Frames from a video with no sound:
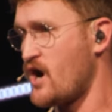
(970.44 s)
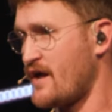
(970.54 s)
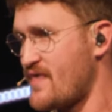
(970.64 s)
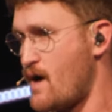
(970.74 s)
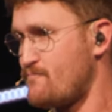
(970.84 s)
at
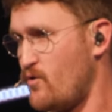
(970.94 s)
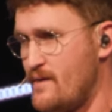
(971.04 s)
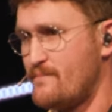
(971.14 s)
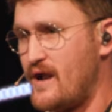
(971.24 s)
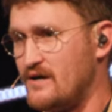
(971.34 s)
that point,
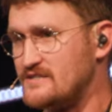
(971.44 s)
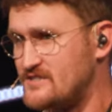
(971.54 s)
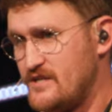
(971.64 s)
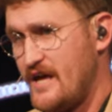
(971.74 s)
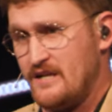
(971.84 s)
but I was,
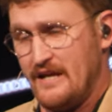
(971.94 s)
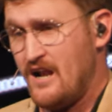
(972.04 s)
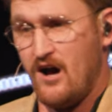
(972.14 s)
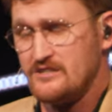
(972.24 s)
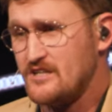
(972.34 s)
and, and
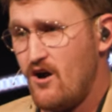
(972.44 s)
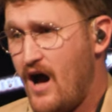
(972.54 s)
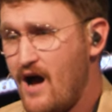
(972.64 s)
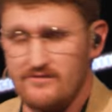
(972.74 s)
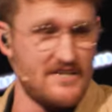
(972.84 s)
also,
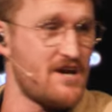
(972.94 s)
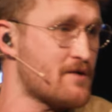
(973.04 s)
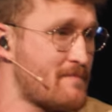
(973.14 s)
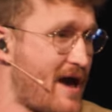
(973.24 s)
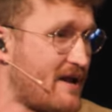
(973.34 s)
I was a young man.